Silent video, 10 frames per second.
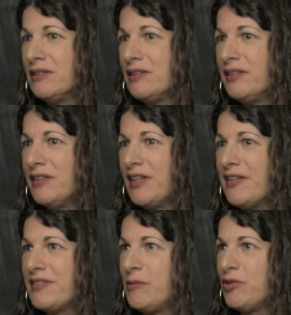and the
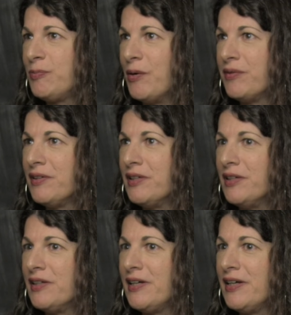last name is spelled
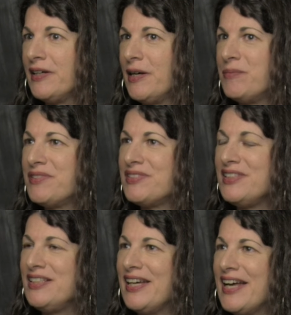
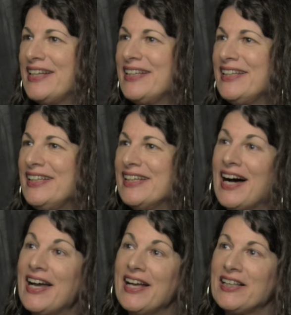
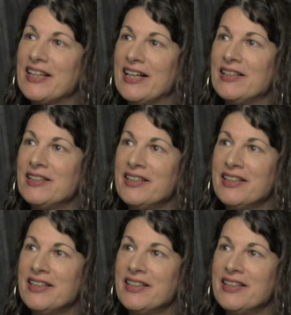M-C-N-E-I-L-L,